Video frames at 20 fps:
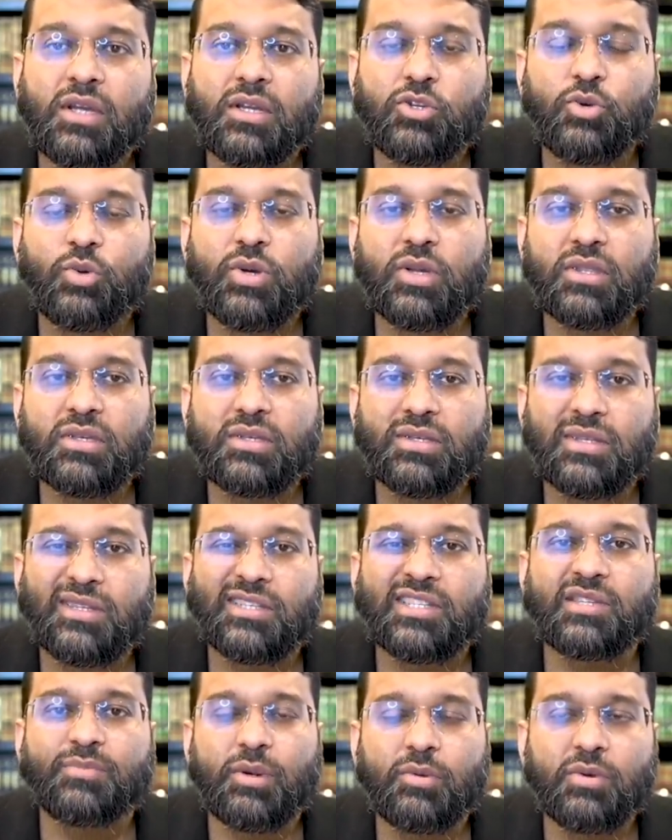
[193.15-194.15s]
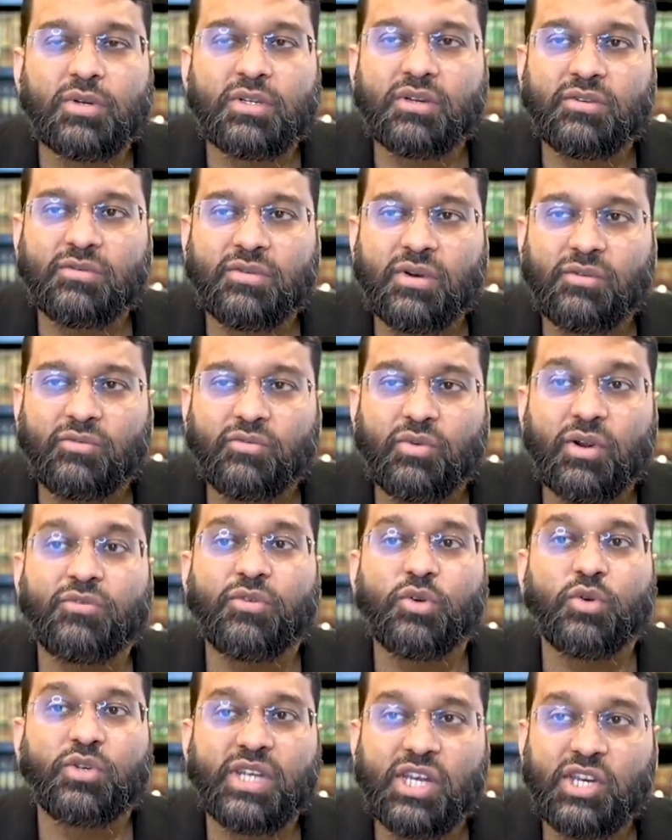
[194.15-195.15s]
doing this in the spirit of, of
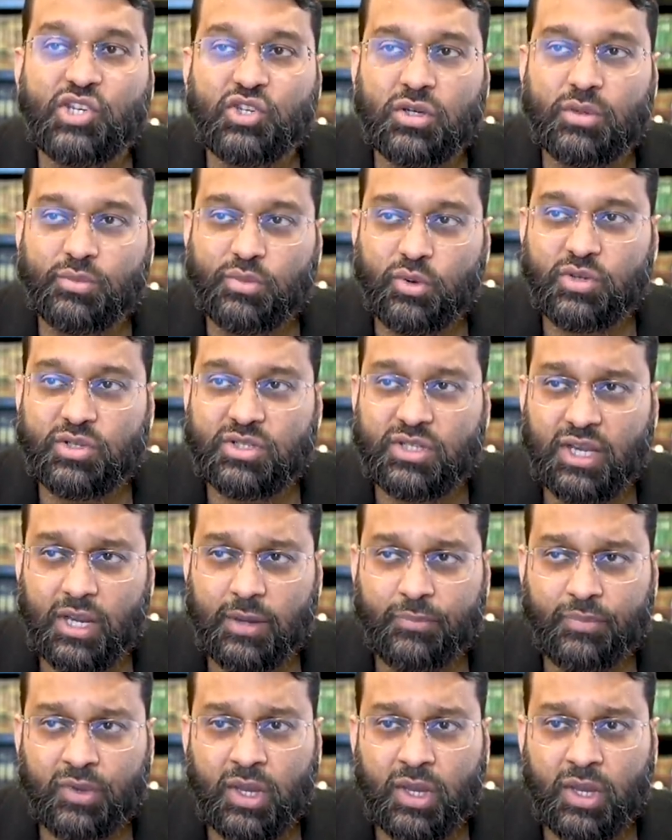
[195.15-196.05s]
refutation per se.